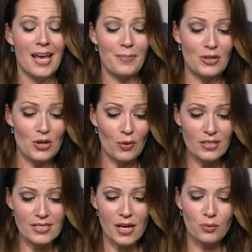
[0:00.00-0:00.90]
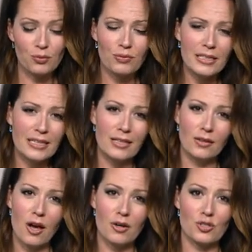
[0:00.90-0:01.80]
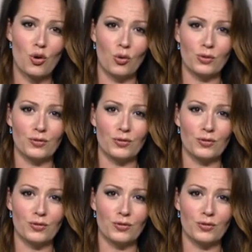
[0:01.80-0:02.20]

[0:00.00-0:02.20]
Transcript: But notice that really large cold